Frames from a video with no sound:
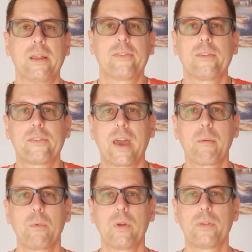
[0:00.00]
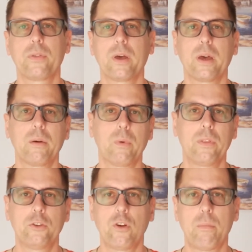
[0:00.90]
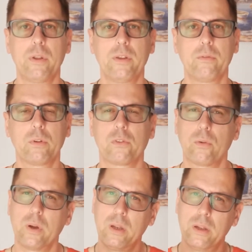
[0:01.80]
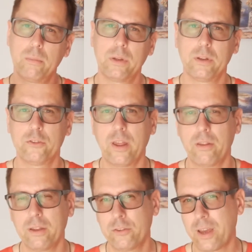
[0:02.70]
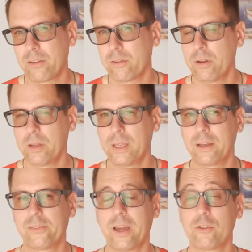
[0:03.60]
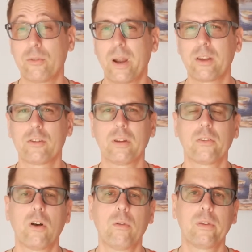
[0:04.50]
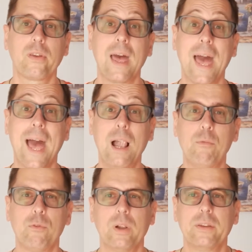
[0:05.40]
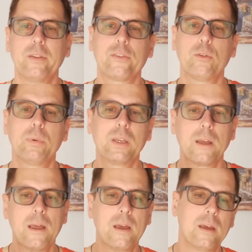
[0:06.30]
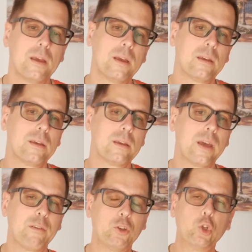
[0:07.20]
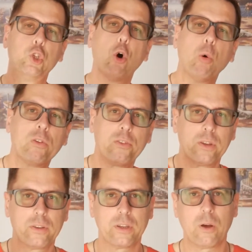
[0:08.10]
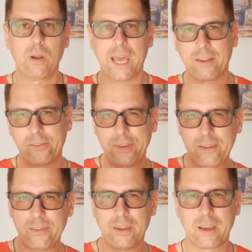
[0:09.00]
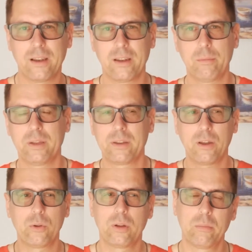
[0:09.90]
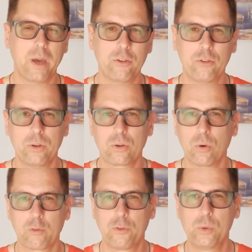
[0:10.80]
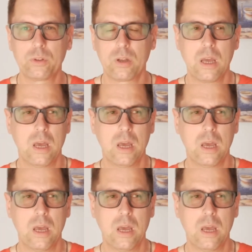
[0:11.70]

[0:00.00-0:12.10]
that's the same with a job interview. So a little bit of exaggeration is always helpful. It needs to be, you have to dose it, you know, like seasoning a little bit. You know, you imagine you cook food